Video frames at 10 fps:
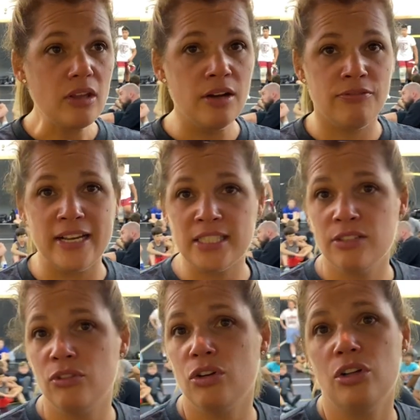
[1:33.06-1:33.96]
a
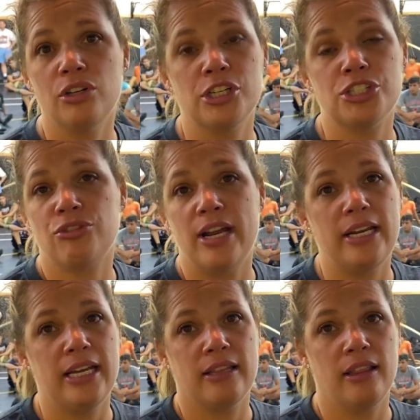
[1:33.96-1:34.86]
festival or
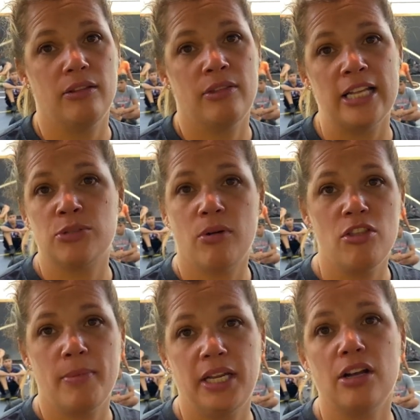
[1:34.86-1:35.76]
training, that's where all
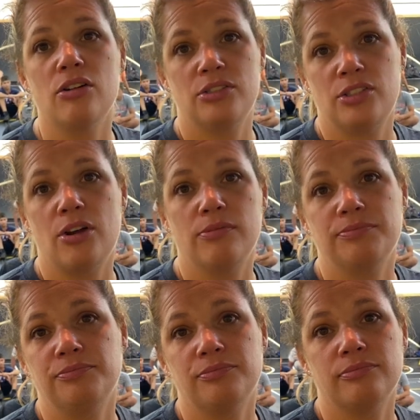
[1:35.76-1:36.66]
the money goes. So.
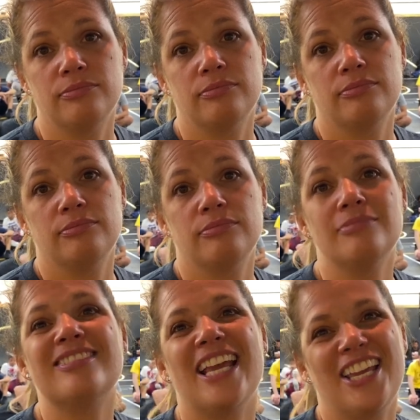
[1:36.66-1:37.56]
Thank you.
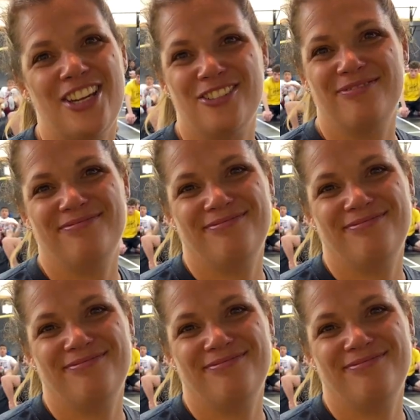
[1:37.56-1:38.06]
Thank